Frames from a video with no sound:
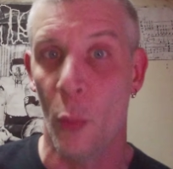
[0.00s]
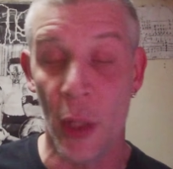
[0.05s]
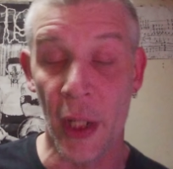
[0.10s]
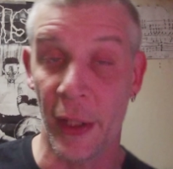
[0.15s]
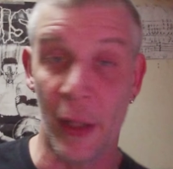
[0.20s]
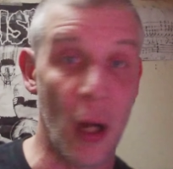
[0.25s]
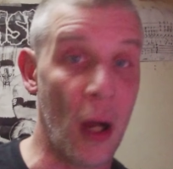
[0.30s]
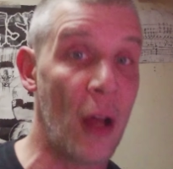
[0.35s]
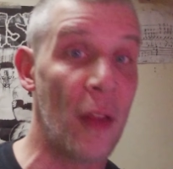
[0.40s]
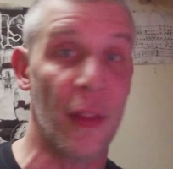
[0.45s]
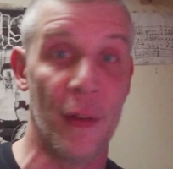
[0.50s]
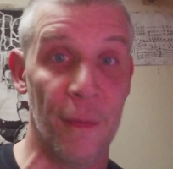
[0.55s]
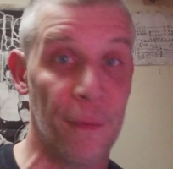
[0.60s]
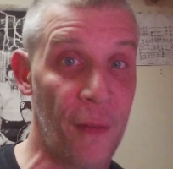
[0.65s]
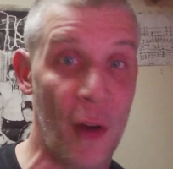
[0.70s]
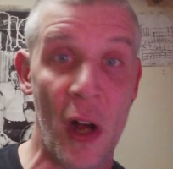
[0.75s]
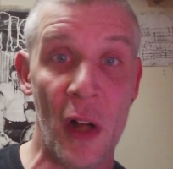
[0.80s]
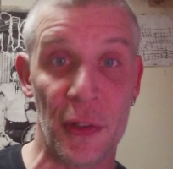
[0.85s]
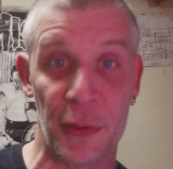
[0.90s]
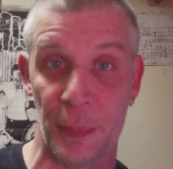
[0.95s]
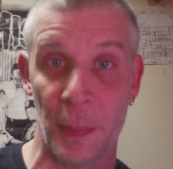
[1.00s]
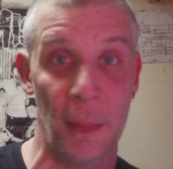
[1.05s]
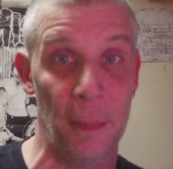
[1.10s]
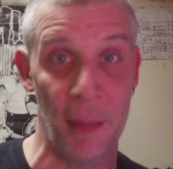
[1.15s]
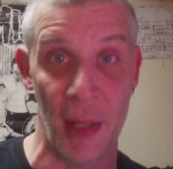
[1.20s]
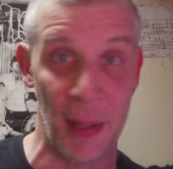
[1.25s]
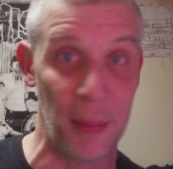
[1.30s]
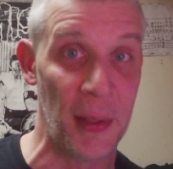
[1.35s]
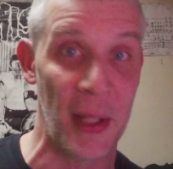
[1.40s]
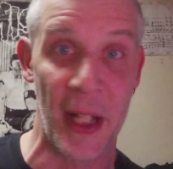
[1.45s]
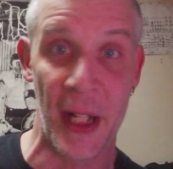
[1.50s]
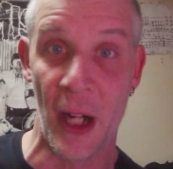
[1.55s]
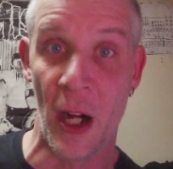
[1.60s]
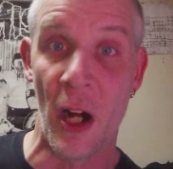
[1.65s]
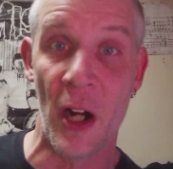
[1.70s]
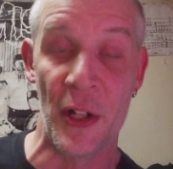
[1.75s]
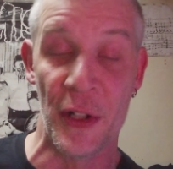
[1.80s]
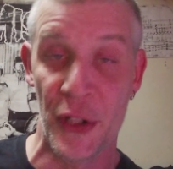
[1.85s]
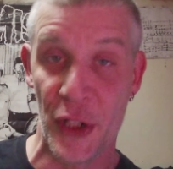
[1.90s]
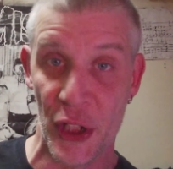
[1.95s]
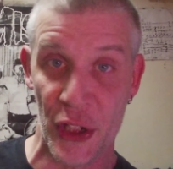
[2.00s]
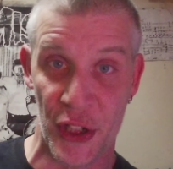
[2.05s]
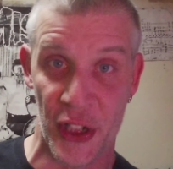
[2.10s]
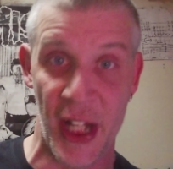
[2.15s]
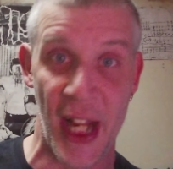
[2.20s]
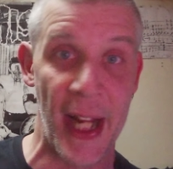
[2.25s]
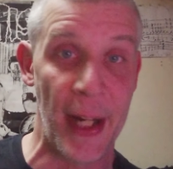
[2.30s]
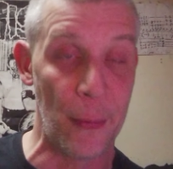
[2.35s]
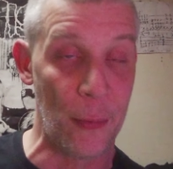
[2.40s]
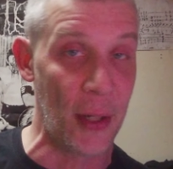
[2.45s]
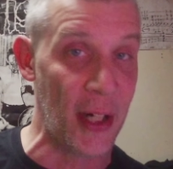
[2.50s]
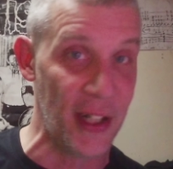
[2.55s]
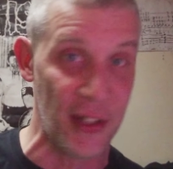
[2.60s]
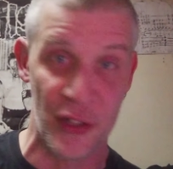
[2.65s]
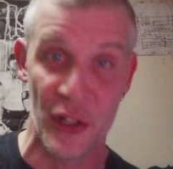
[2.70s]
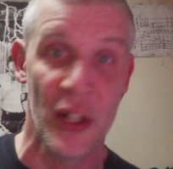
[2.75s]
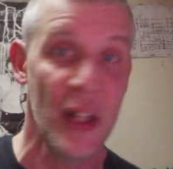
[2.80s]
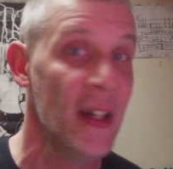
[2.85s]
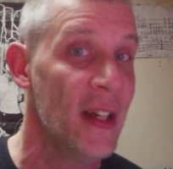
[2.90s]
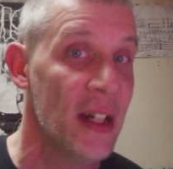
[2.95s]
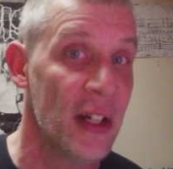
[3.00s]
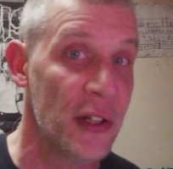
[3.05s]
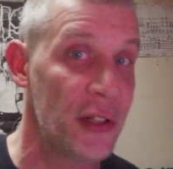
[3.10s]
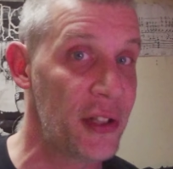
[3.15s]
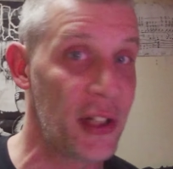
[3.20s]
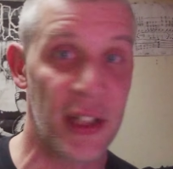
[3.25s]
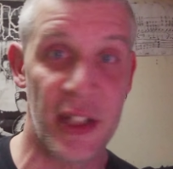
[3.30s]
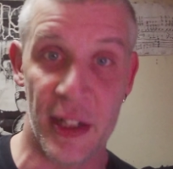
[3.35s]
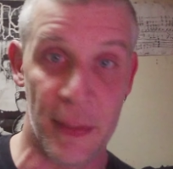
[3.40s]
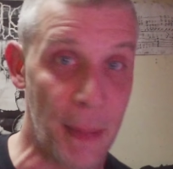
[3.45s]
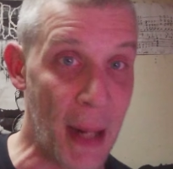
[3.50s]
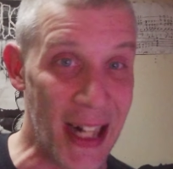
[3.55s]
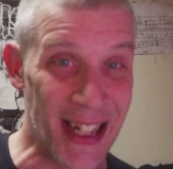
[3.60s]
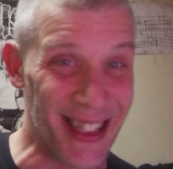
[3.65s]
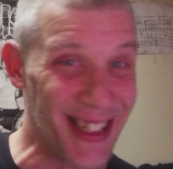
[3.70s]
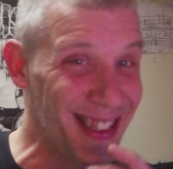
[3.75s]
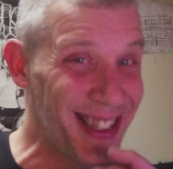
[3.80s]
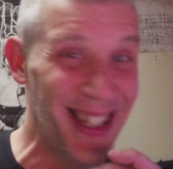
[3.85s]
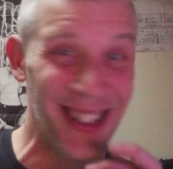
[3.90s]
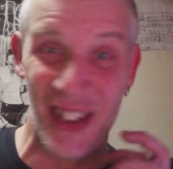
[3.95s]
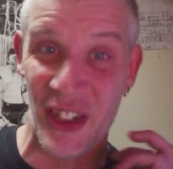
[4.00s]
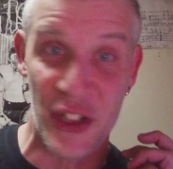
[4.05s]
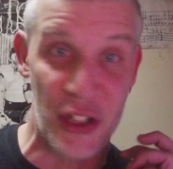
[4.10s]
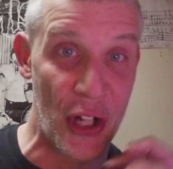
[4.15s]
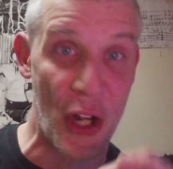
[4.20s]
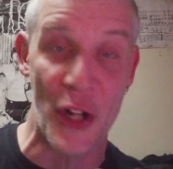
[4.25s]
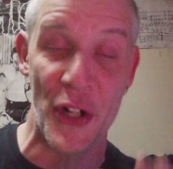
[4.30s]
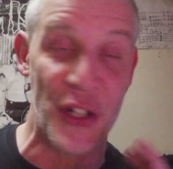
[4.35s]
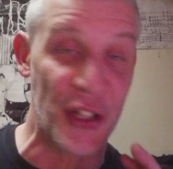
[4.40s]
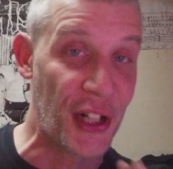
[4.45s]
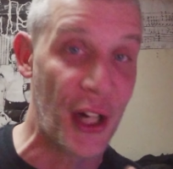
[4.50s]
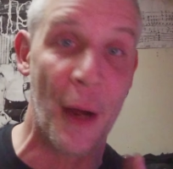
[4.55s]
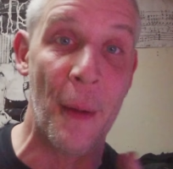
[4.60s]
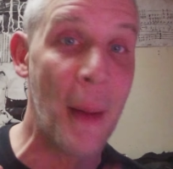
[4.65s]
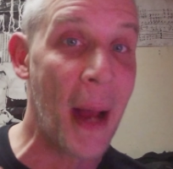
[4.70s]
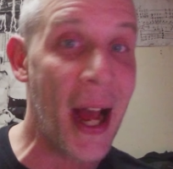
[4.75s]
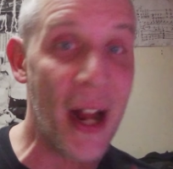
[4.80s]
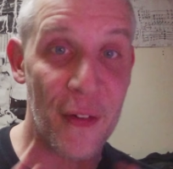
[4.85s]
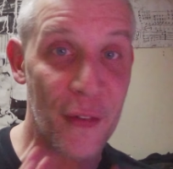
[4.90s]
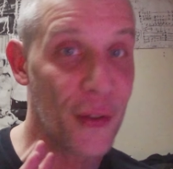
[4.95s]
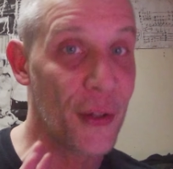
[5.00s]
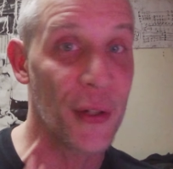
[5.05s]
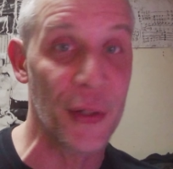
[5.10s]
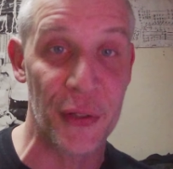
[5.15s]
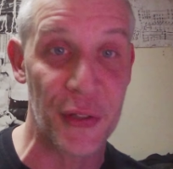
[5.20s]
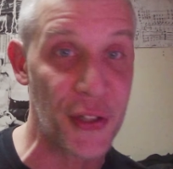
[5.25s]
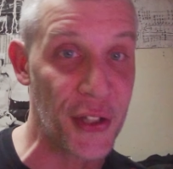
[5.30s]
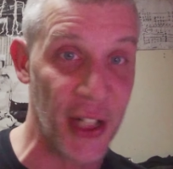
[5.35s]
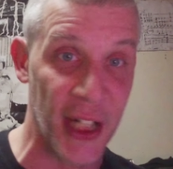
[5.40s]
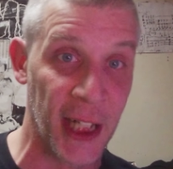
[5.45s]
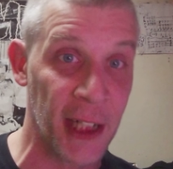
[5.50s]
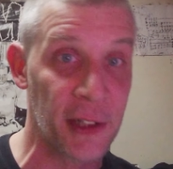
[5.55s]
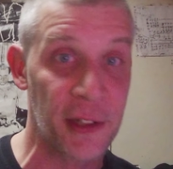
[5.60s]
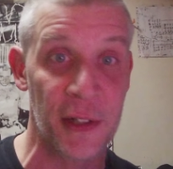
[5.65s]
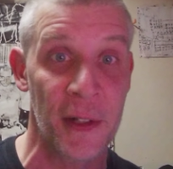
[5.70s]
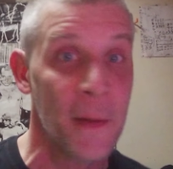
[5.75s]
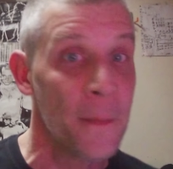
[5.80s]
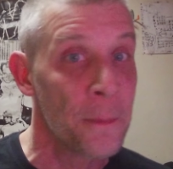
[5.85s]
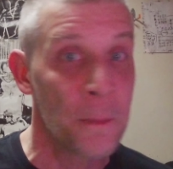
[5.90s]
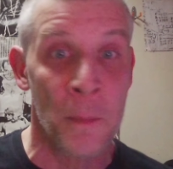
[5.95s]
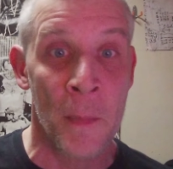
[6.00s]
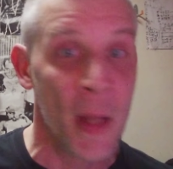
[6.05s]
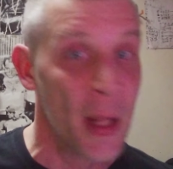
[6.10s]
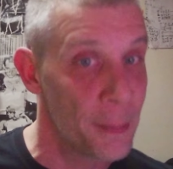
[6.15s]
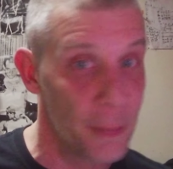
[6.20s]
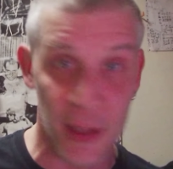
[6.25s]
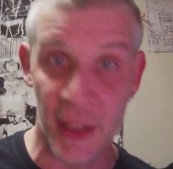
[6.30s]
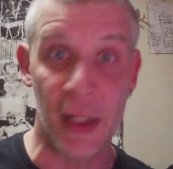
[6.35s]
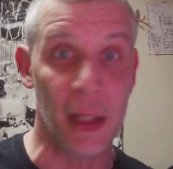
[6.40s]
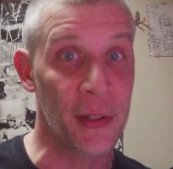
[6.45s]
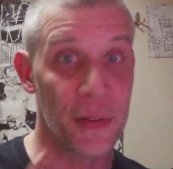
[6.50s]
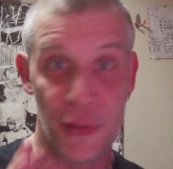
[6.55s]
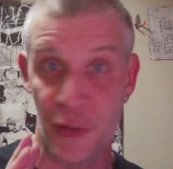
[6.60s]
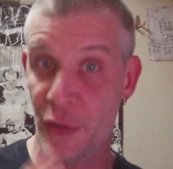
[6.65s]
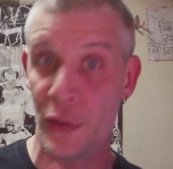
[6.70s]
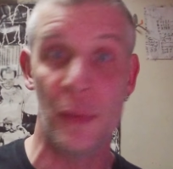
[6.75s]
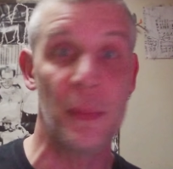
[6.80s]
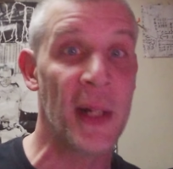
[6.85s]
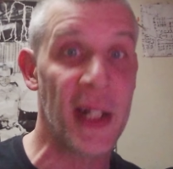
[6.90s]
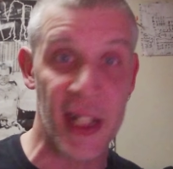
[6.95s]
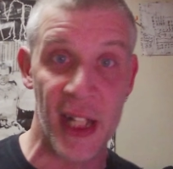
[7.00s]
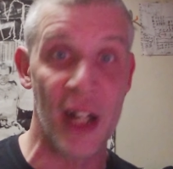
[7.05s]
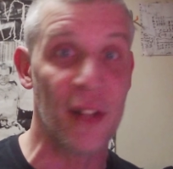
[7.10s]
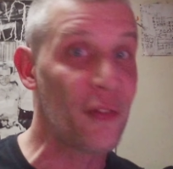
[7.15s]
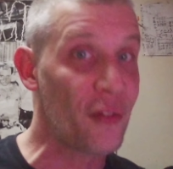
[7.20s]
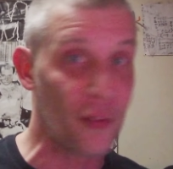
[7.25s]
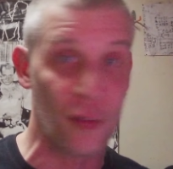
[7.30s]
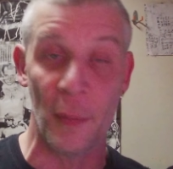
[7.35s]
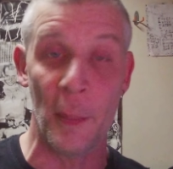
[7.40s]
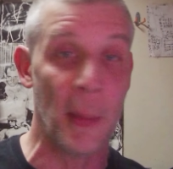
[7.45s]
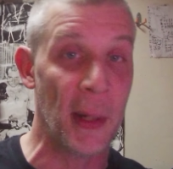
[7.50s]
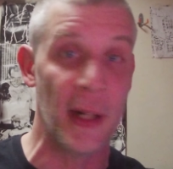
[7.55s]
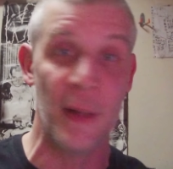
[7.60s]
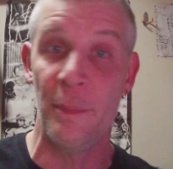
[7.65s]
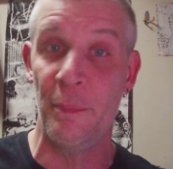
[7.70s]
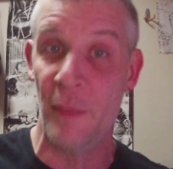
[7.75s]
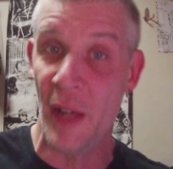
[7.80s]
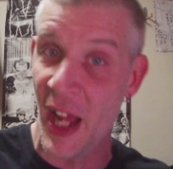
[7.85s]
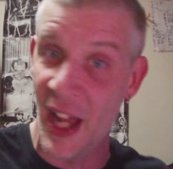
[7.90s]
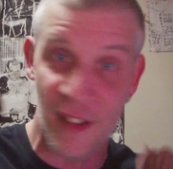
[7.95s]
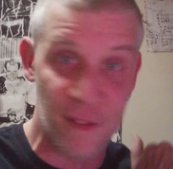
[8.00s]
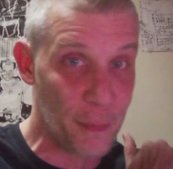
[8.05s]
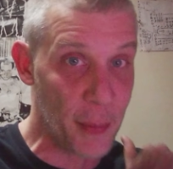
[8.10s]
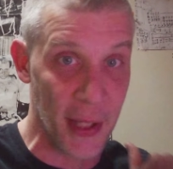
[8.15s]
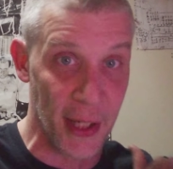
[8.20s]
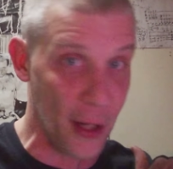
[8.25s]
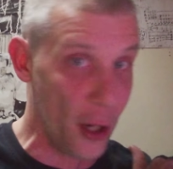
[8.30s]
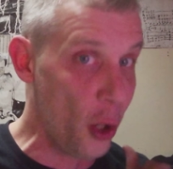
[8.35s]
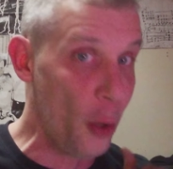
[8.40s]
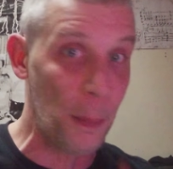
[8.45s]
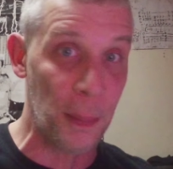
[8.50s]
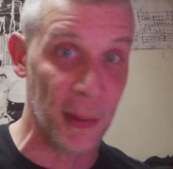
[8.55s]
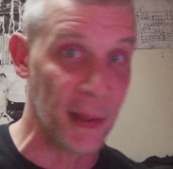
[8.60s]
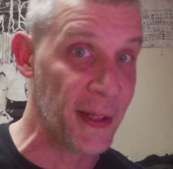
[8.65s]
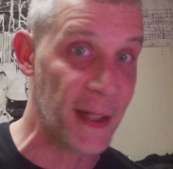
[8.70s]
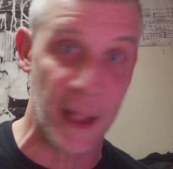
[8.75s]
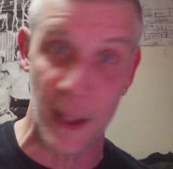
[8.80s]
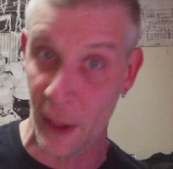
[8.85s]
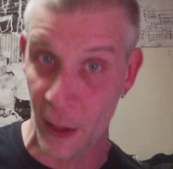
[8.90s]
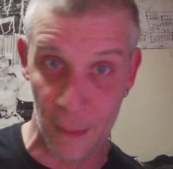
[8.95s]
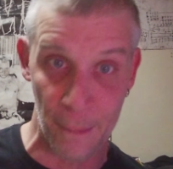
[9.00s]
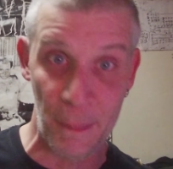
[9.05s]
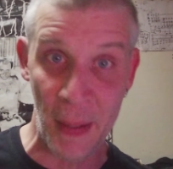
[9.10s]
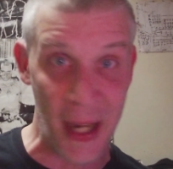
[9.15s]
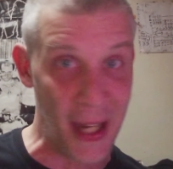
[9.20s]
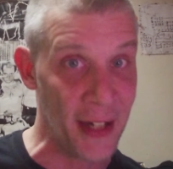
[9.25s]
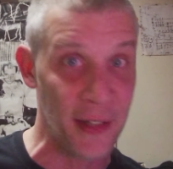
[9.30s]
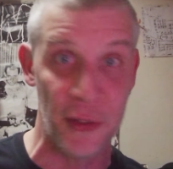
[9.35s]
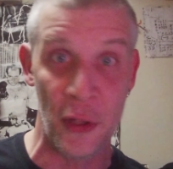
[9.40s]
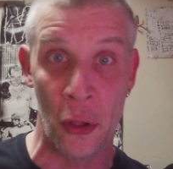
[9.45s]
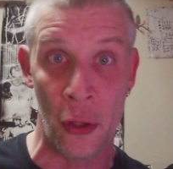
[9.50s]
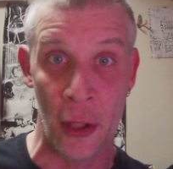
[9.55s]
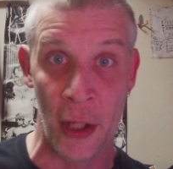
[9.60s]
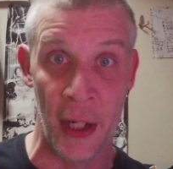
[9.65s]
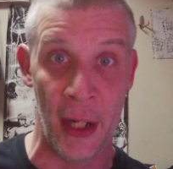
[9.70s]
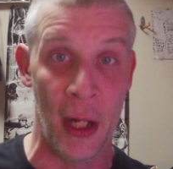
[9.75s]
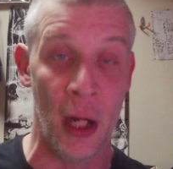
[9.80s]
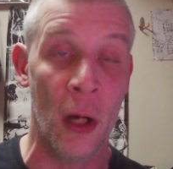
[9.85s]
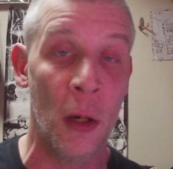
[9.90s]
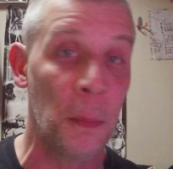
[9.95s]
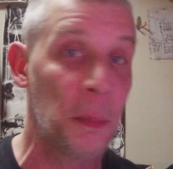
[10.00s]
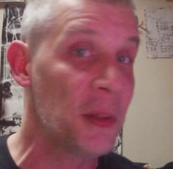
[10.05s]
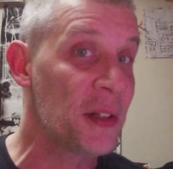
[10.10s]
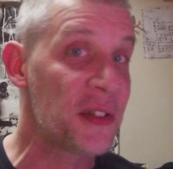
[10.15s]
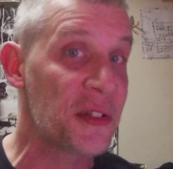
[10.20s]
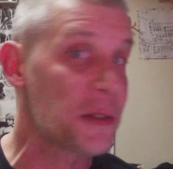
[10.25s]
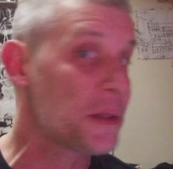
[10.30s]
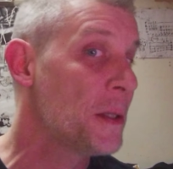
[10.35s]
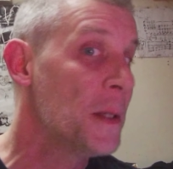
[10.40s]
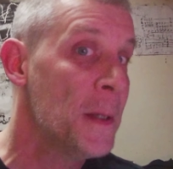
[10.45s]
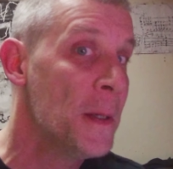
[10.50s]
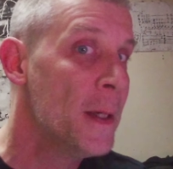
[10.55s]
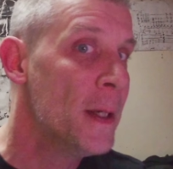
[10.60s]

We call them vaults, but maybe they are. It's just gateways. Shit's about to start to come out of those things because too many of them have been opened here on Pandora and Elpis.